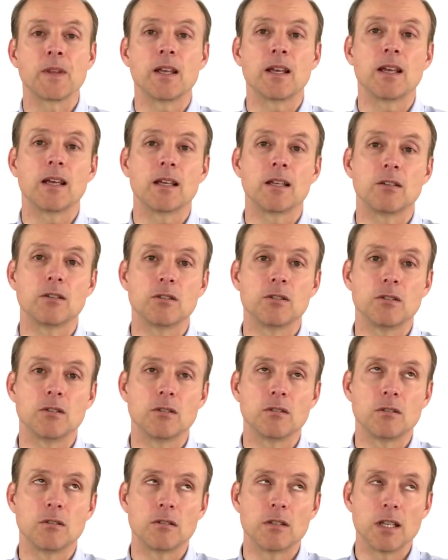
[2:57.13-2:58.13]
And
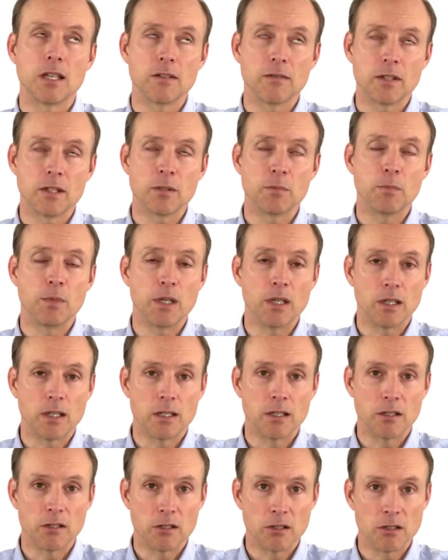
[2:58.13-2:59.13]
think of this
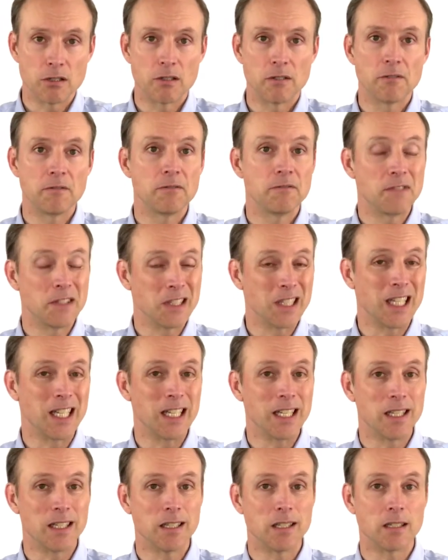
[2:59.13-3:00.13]
beyond just filling
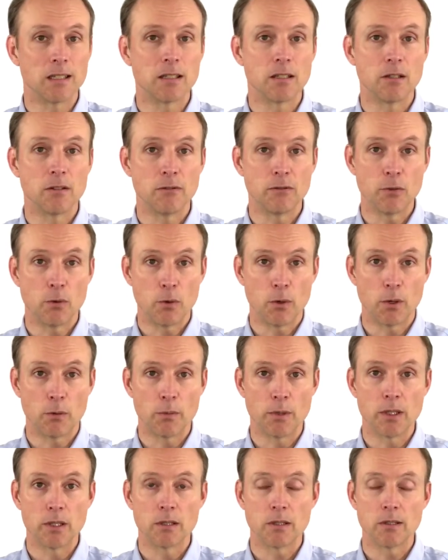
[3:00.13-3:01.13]
in the form,